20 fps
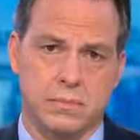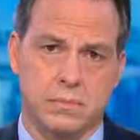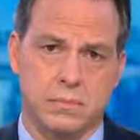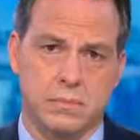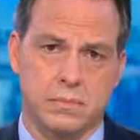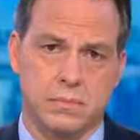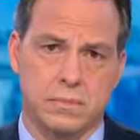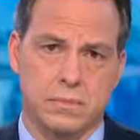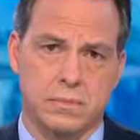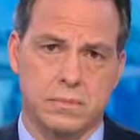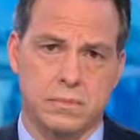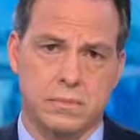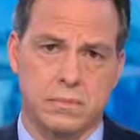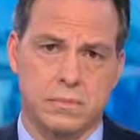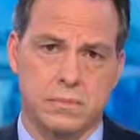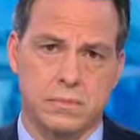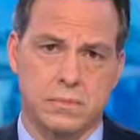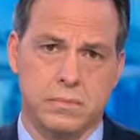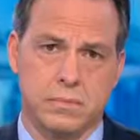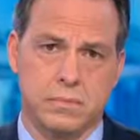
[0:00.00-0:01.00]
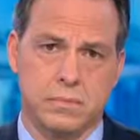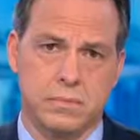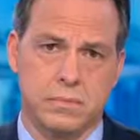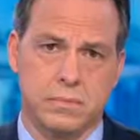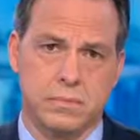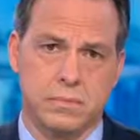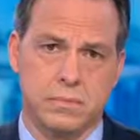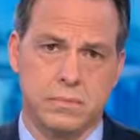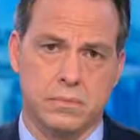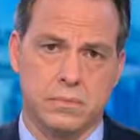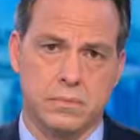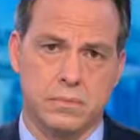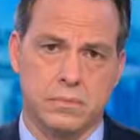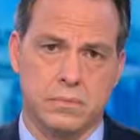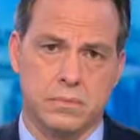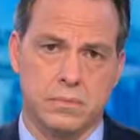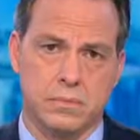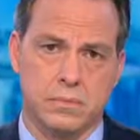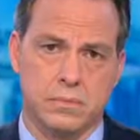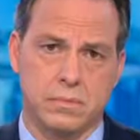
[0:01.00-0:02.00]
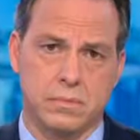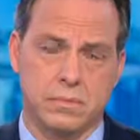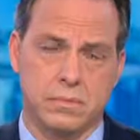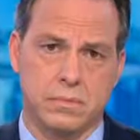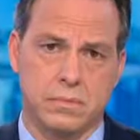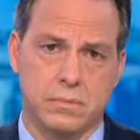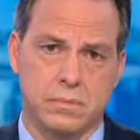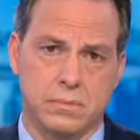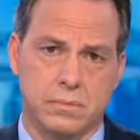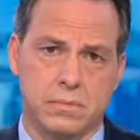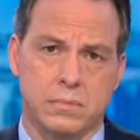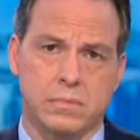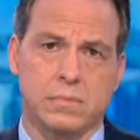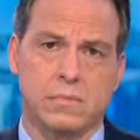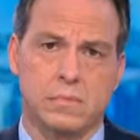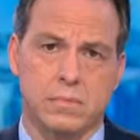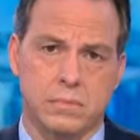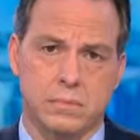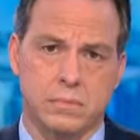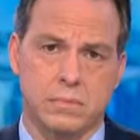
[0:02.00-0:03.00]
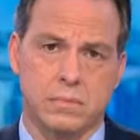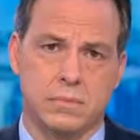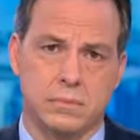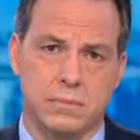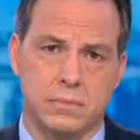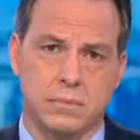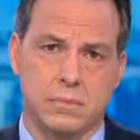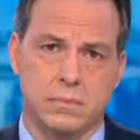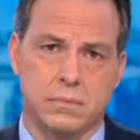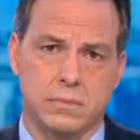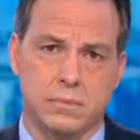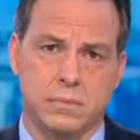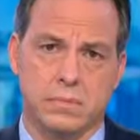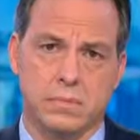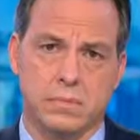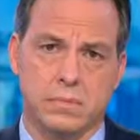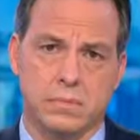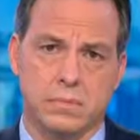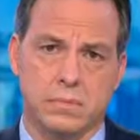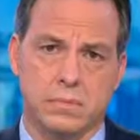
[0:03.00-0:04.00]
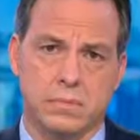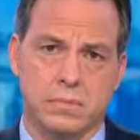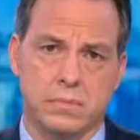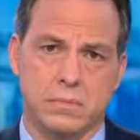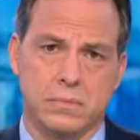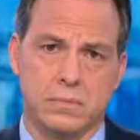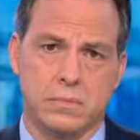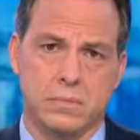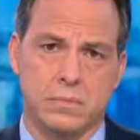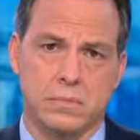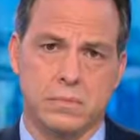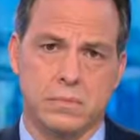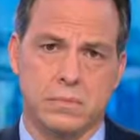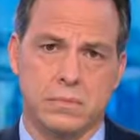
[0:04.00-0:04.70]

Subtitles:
This person isn't speaking.